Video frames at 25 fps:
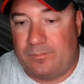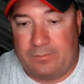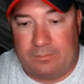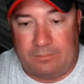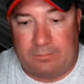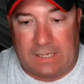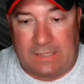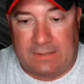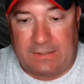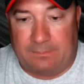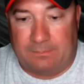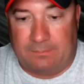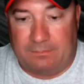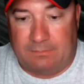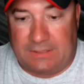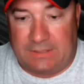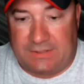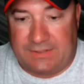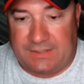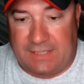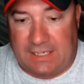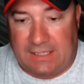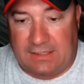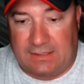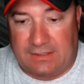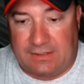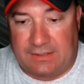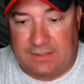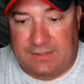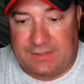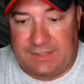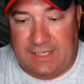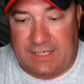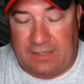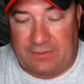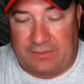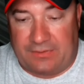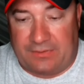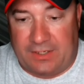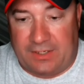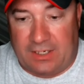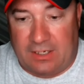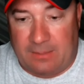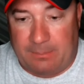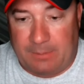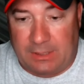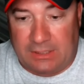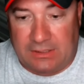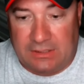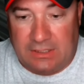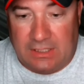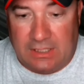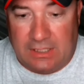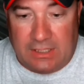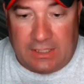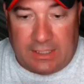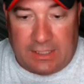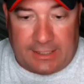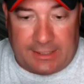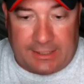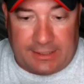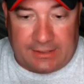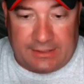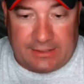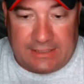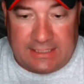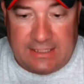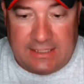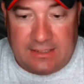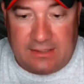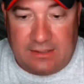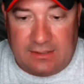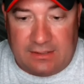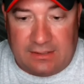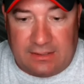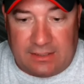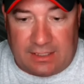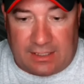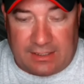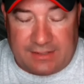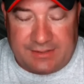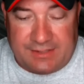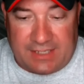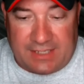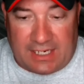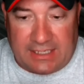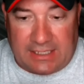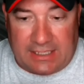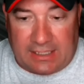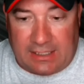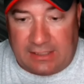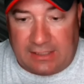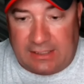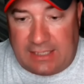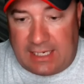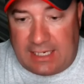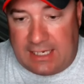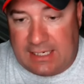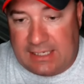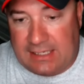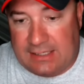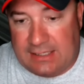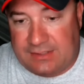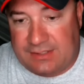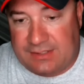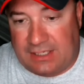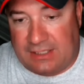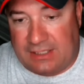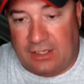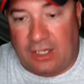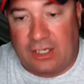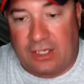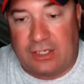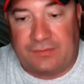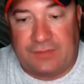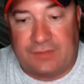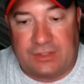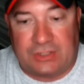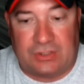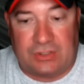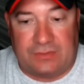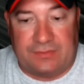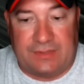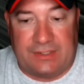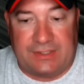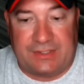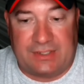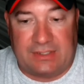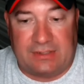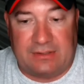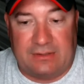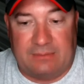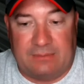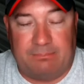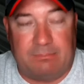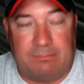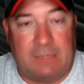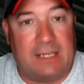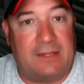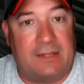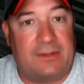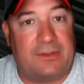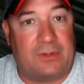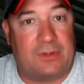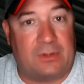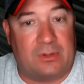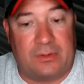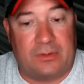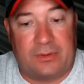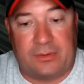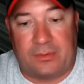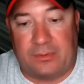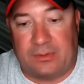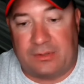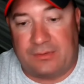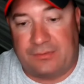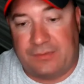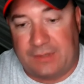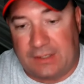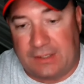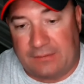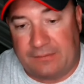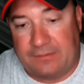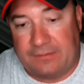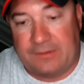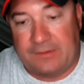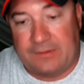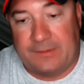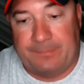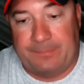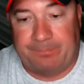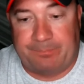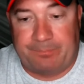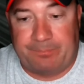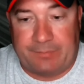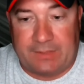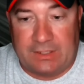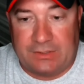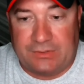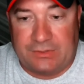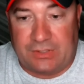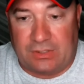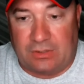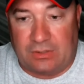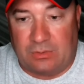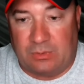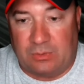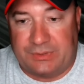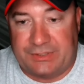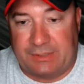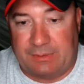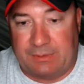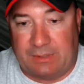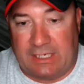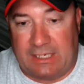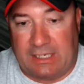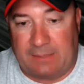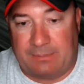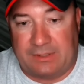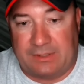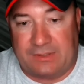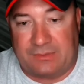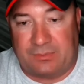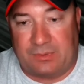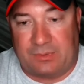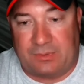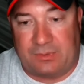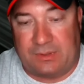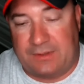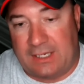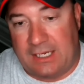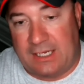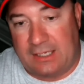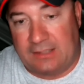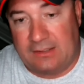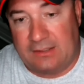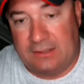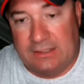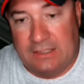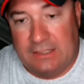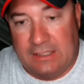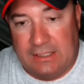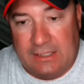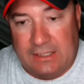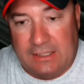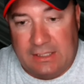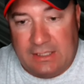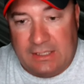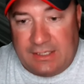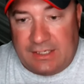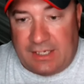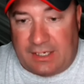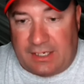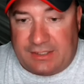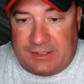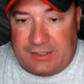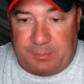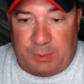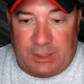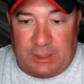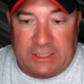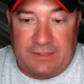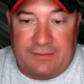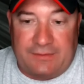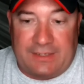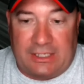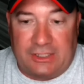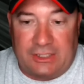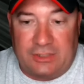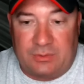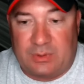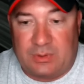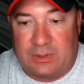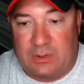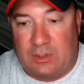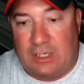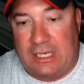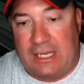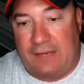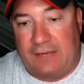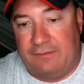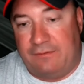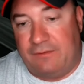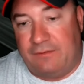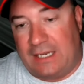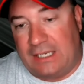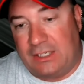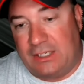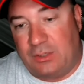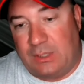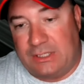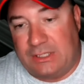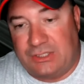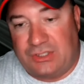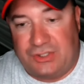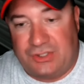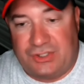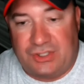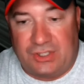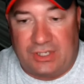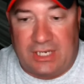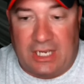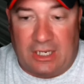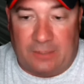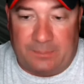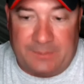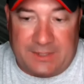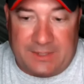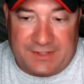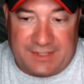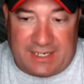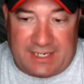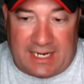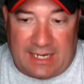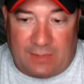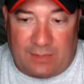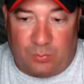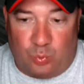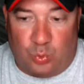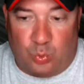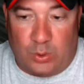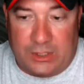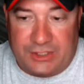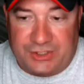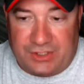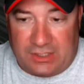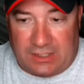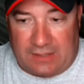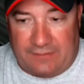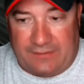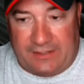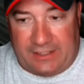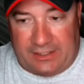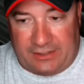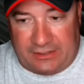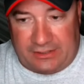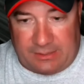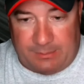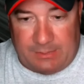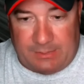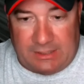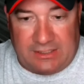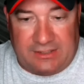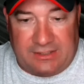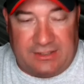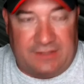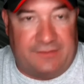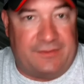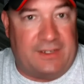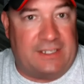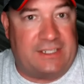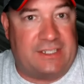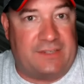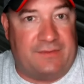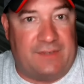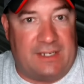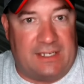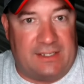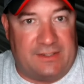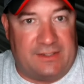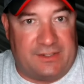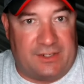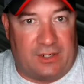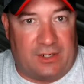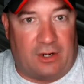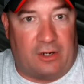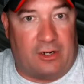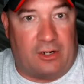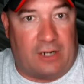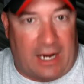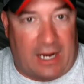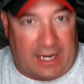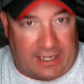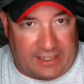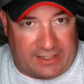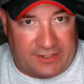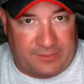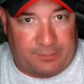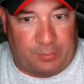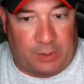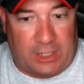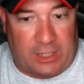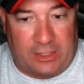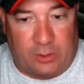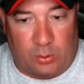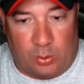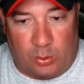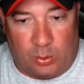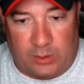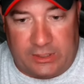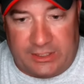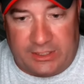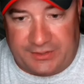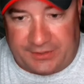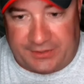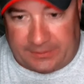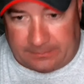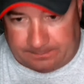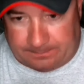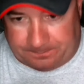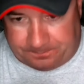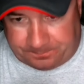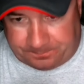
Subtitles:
might be staying in the South there. But Zion has an unofficial visit May 3rd through the 5th. So we'll see what happens with that. Spring evaluation should help decide which of the uncommitted defensive ends are highest priorities.